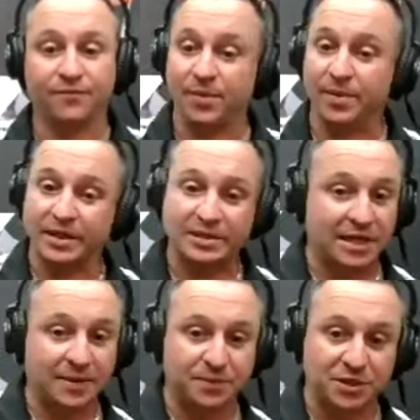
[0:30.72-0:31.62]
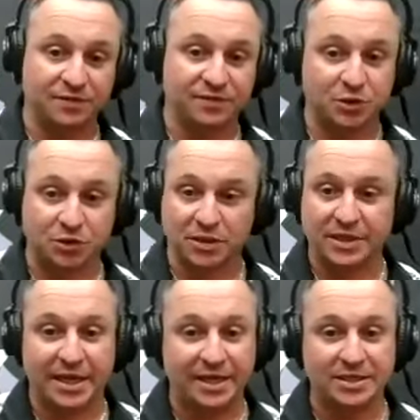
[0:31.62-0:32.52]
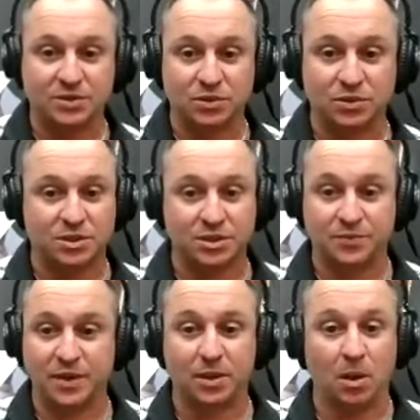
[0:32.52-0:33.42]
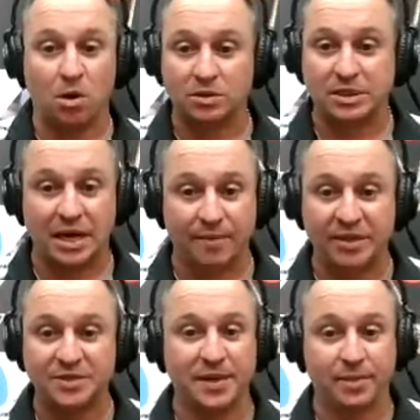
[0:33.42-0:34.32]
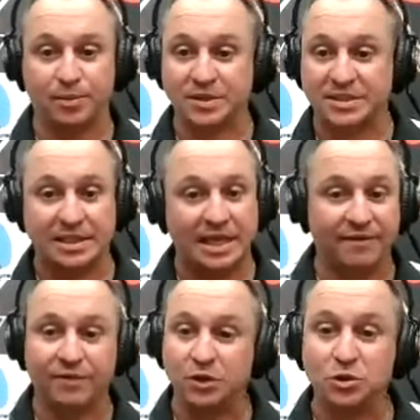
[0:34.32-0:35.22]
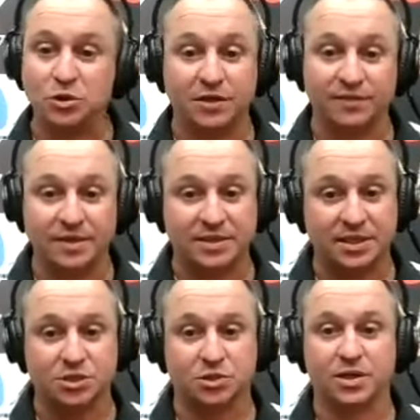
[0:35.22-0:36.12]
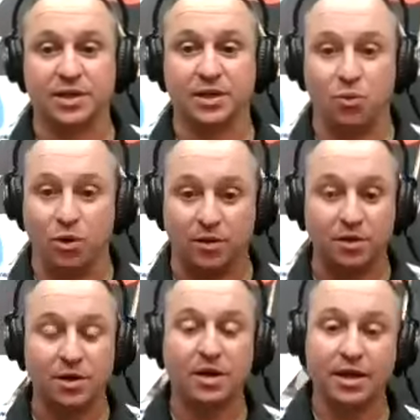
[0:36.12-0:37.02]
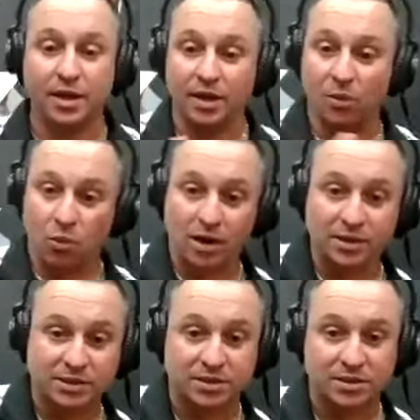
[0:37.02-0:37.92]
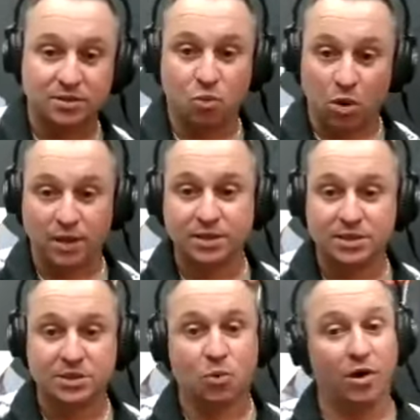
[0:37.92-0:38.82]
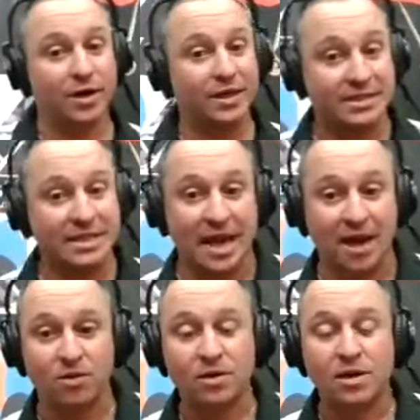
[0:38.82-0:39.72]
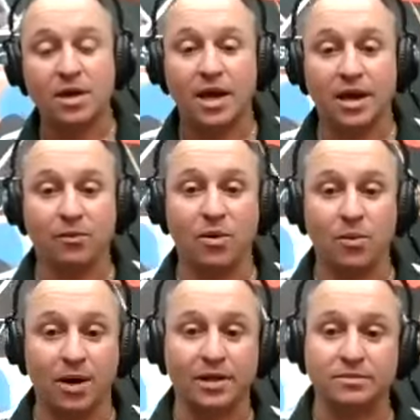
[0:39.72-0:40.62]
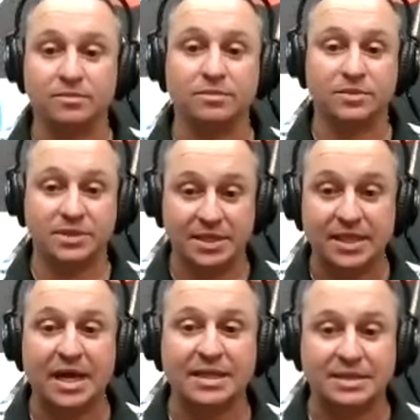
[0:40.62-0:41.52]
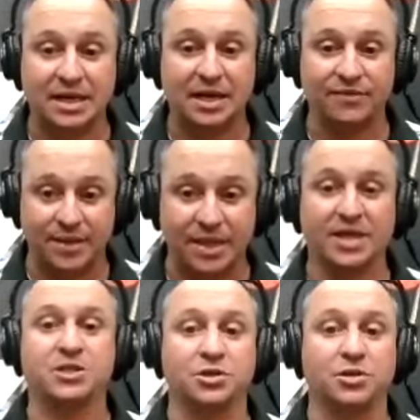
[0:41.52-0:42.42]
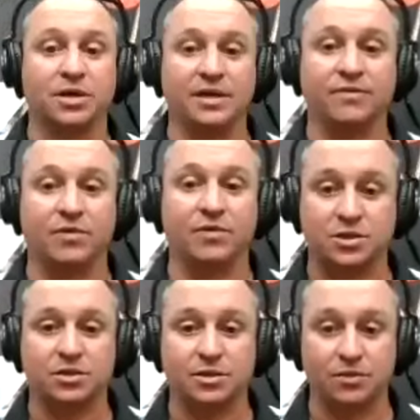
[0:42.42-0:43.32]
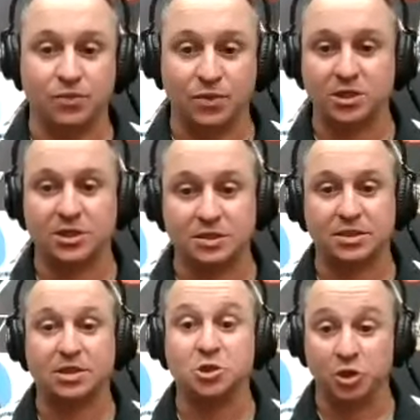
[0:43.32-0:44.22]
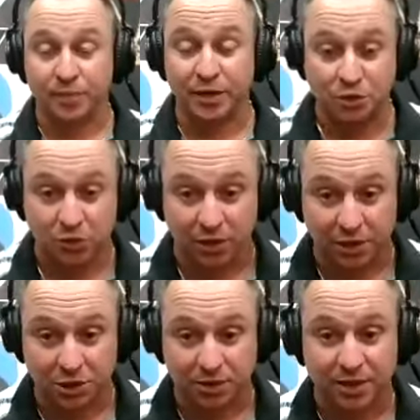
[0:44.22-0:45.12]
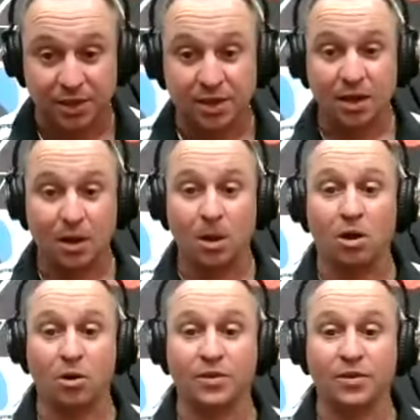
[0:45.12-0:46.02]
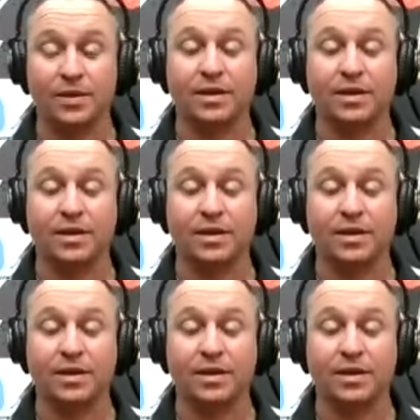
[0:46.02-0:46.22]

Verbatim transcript: from the inception of his early days, which has been a long time. He's been able to see the evolution of this industry and where it was once to where it is now. And we want to see that side of it and that journey of which Rich has contributed to our industry, along with